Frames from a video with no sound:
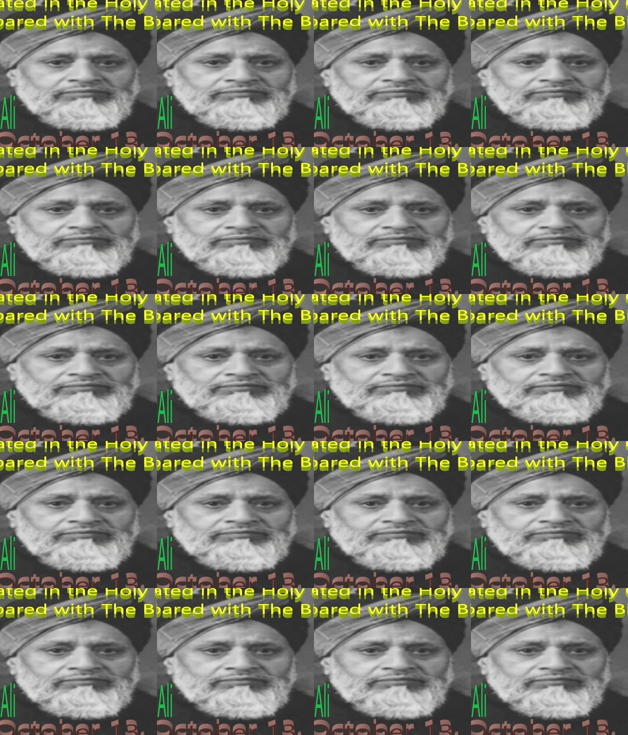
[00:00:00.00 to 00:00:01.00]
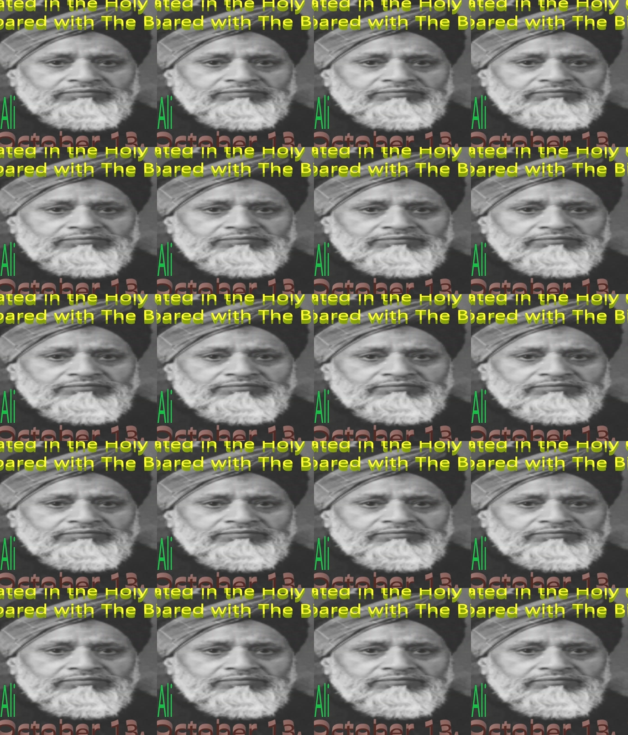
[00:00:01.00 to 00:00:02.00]

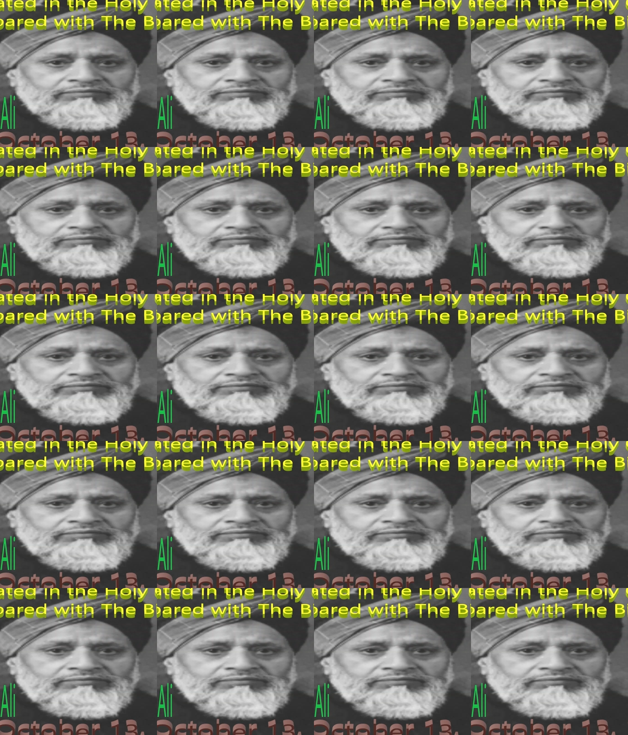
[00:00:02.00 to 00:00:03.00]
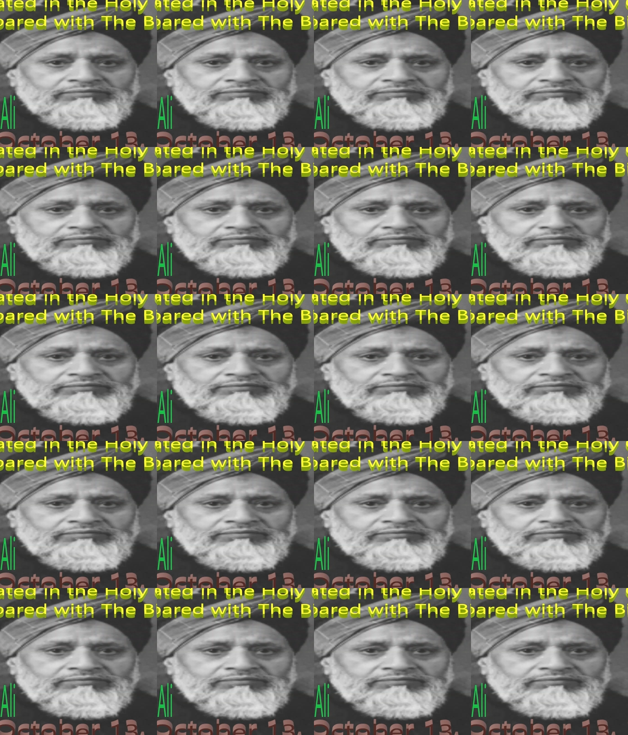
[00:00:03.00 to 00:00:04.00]

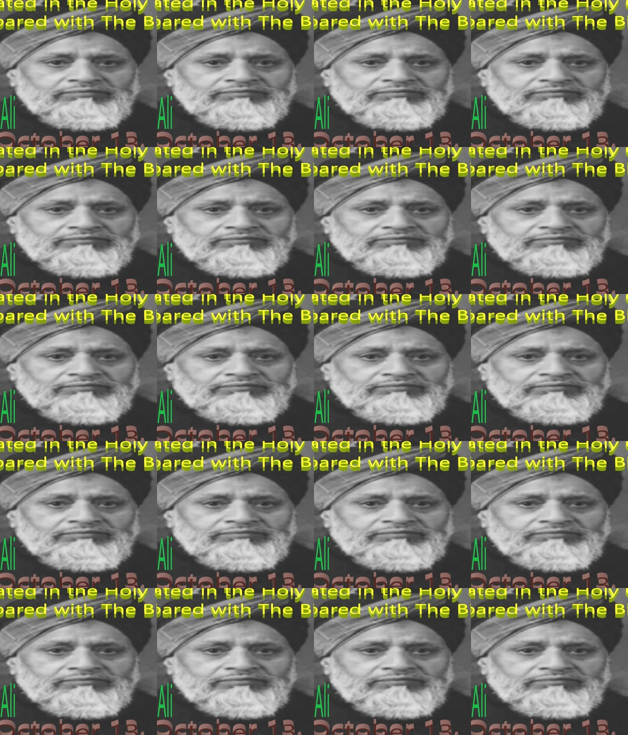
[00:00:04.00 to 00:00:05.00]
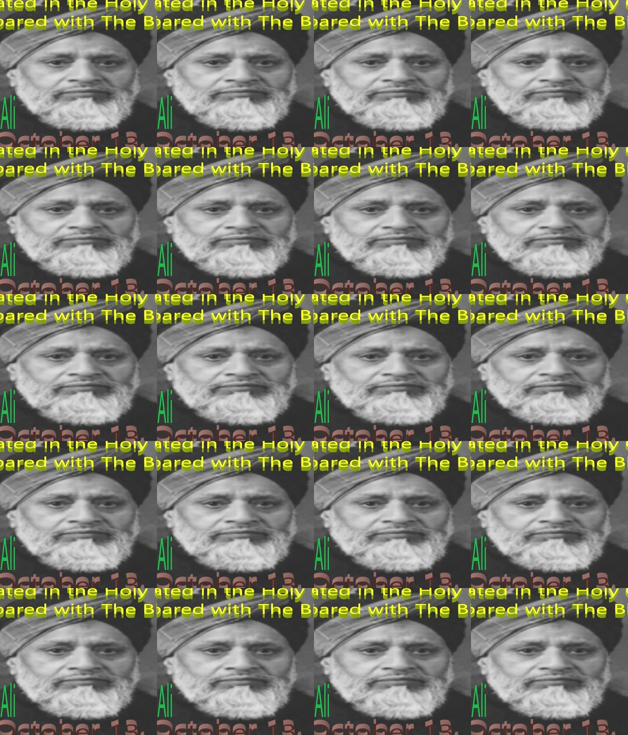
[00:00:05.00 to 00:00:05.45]
(no one is talking)